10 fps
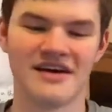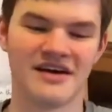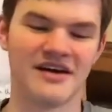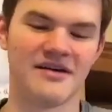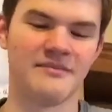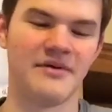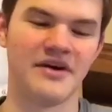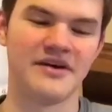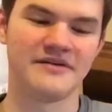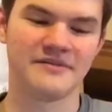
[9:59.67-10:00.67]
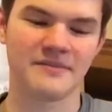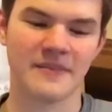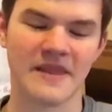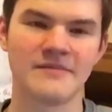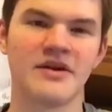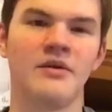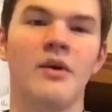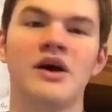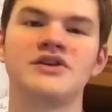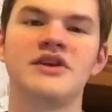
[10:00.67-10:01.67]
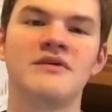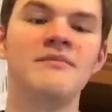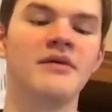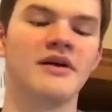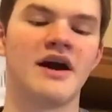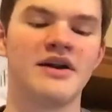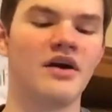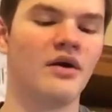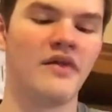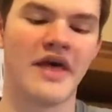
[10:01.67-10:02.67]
But I mean, I'll watch them, but I know